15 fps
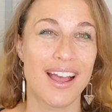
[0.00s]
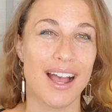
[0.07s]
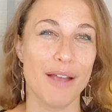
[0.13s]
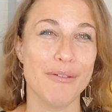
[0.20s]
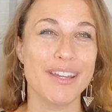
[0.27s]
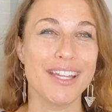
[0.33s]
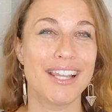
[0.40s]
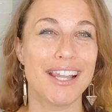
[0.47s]

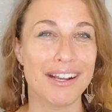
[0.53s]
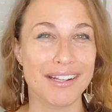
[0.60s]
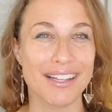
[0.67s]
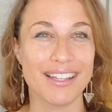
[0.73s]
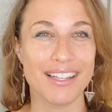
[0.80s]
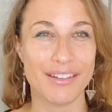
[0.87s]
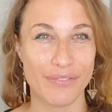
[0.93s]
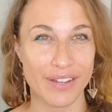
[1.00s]
I mean,
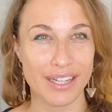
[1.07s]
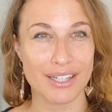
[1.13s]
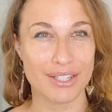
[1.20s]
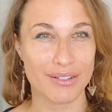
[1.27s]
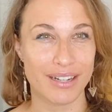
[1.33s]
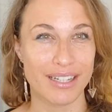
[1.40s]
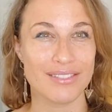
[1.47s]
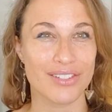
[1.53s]
luckily,
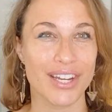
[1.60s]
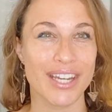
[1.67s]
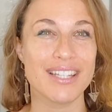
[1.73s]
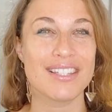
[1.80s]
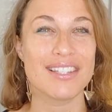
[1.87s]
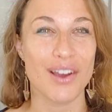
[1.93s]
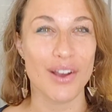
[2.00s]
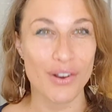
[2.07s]
Venus retrograde
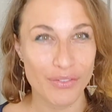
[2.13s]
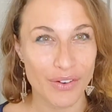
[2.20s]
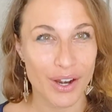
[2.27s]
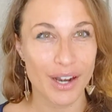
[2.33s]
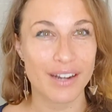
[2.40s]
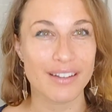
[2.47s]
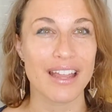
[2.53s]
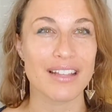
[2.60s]
is
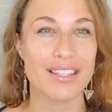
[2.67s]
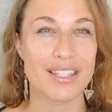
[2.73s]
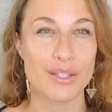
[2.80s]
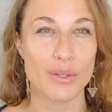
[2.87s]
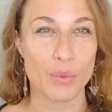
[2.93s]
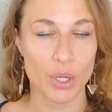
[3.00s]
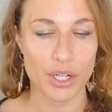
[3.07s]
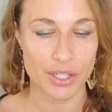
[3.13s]
over. That's
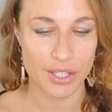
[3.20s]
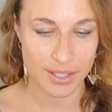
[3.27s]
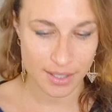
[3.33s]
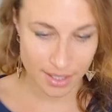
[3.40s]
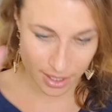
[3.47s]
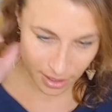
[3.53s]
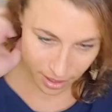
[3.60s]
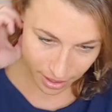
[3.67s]
the
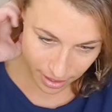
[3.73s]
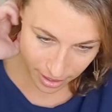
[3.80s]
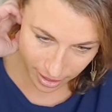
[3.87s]
worst.